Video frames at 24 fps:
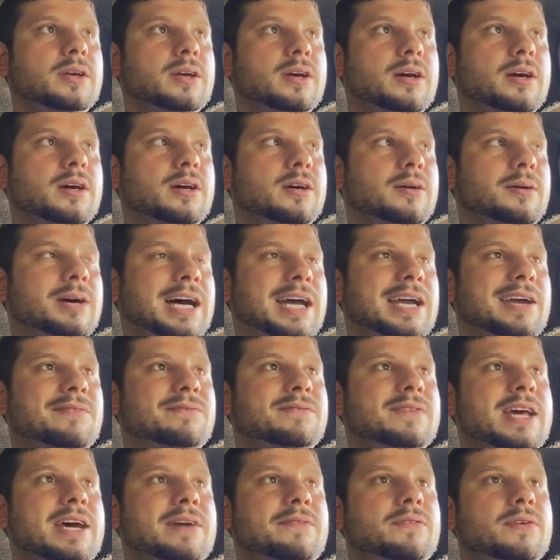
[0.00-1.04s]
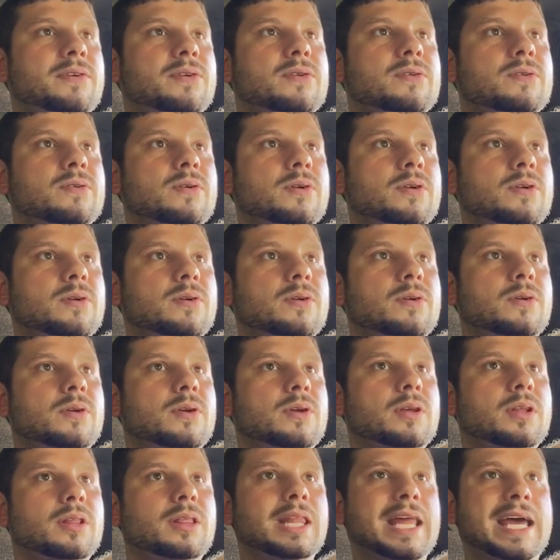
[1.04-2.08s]
I have never
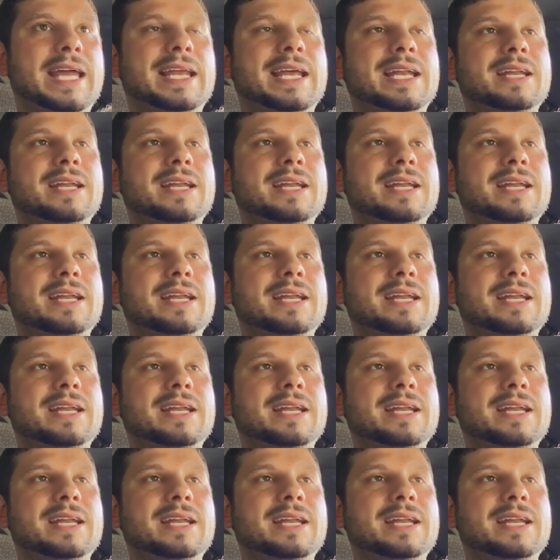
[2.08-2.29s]
led